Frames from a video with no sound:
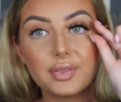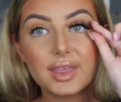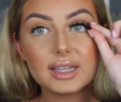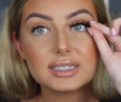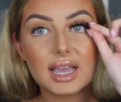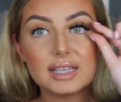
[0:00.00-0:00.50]

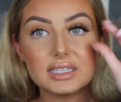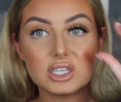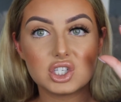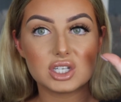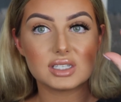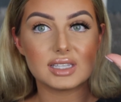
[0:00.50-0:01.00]
that does,
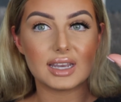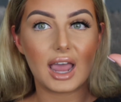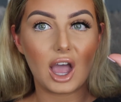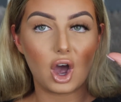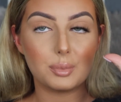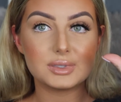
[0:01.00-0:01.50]
it
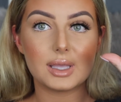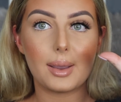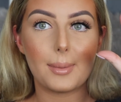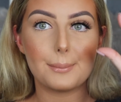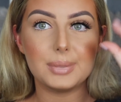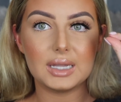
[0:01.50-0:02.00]
helps
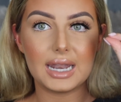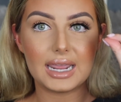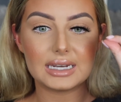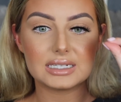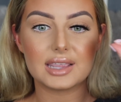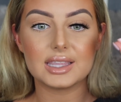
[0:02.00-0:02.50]

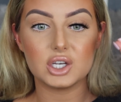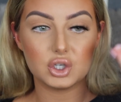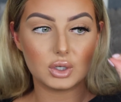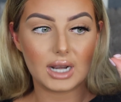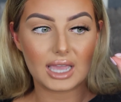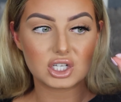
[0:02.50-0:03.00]
blend
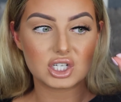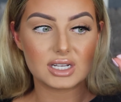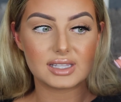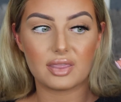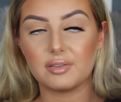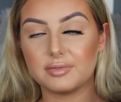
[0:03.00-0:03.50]
your lashes
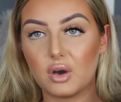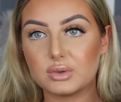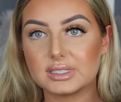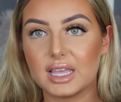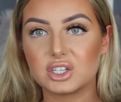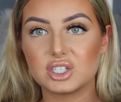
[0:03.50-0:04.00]
and the
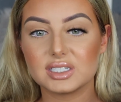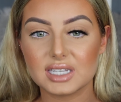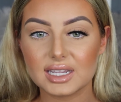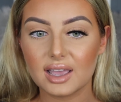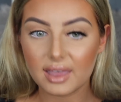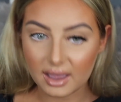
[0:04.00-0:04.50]
false lashes
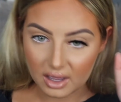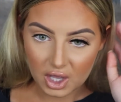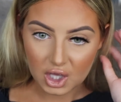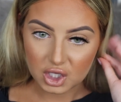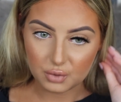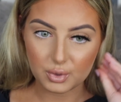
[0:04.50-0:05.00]
together.
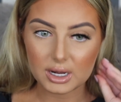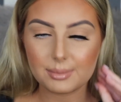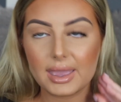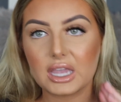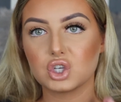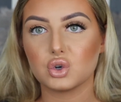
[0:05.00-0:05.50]
You want to
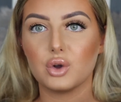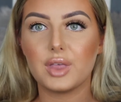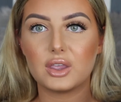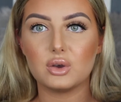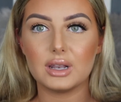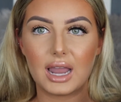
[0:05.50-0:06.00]
make sure
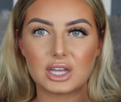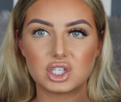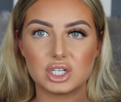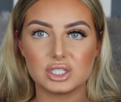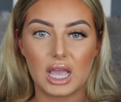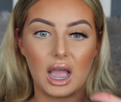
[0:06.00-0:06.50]
that your
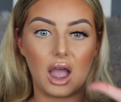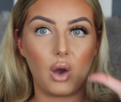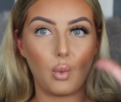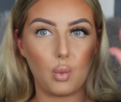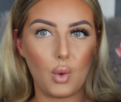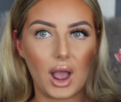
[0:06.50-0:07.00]
lashes are
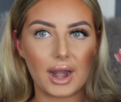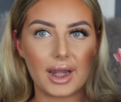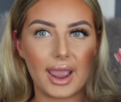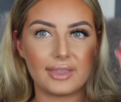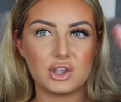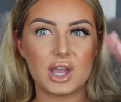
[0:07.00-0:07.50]
one
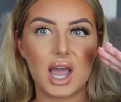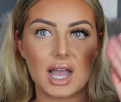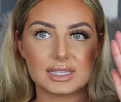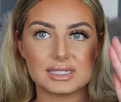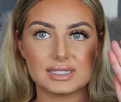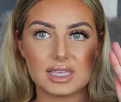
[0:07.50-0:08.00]
and you
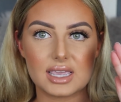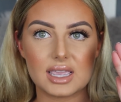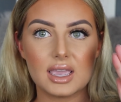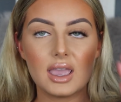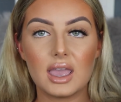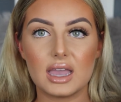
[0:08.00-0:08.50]
can't see
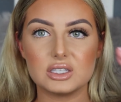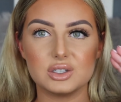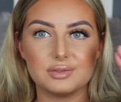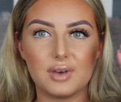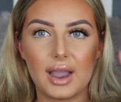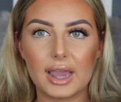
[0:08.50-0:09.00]
a
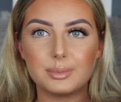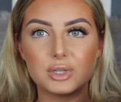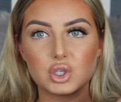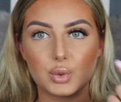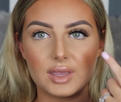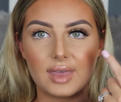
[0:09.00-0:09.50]
divide
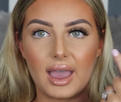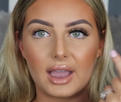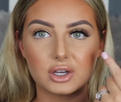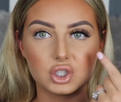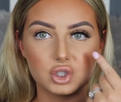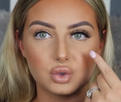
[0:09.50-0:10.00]
between the
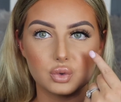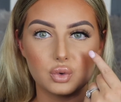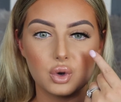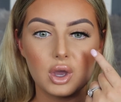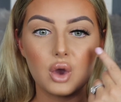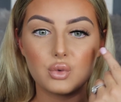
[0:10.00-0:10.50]

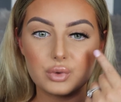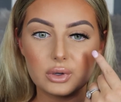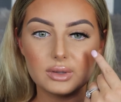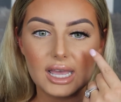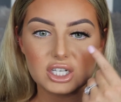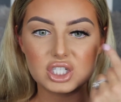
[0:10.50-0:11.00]
actual real
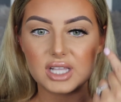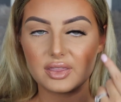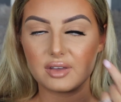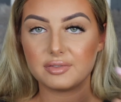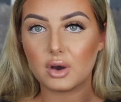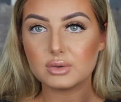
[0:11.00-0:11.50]
lashes and
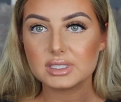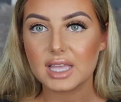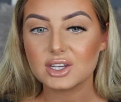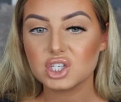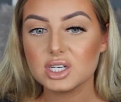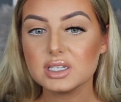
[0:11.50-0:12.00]
the false
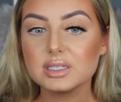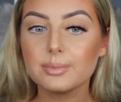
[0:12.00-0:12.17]
lashes.